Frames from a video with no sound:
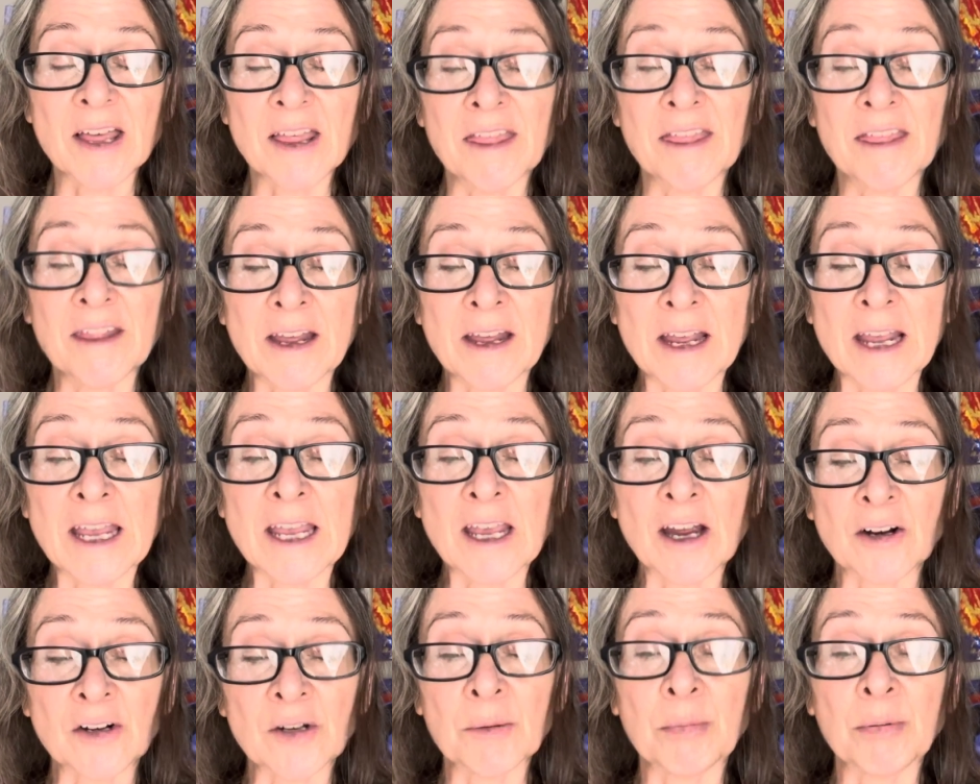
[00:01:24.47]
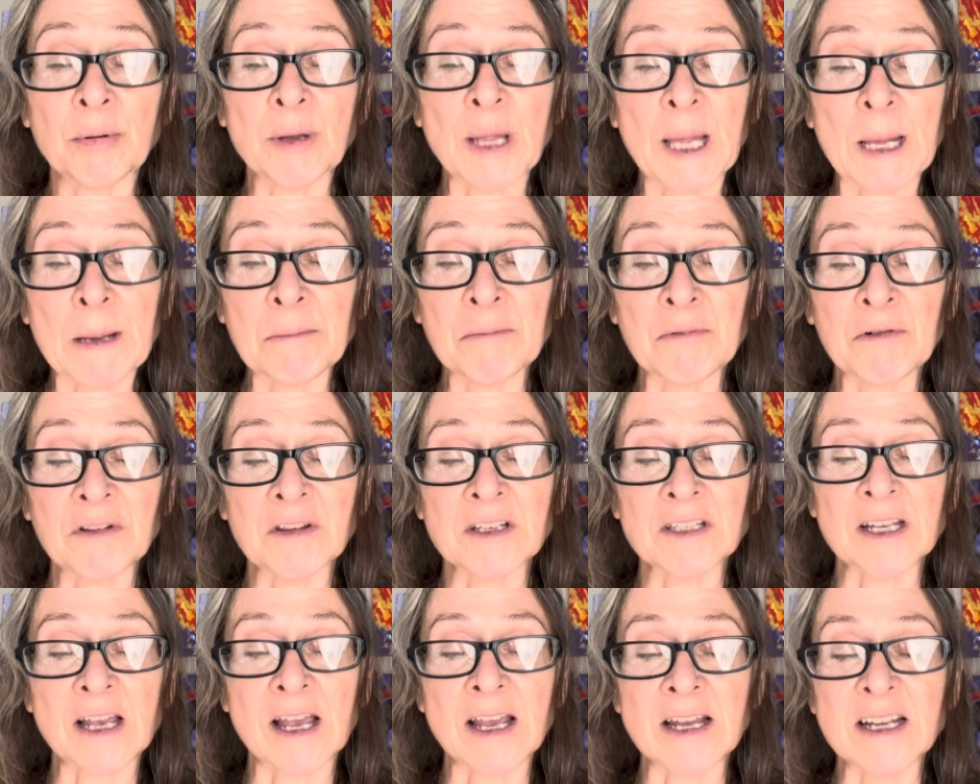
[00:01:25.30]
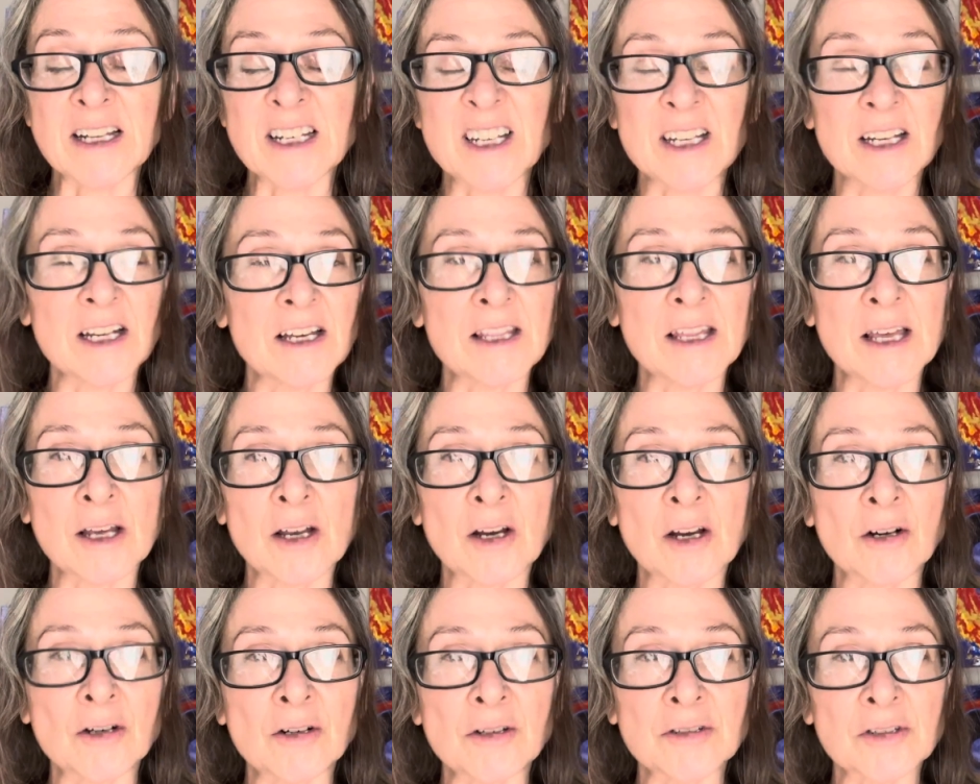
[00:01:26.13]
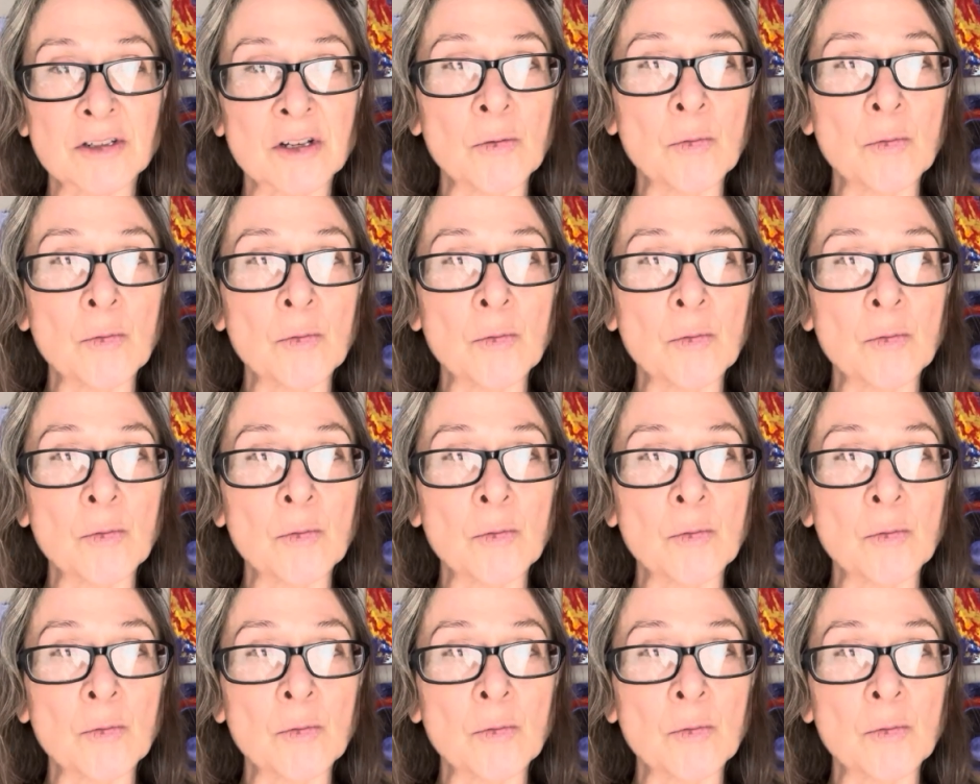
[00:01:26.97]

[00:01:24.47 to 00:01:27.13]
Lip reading: They are to blame for this idea that girls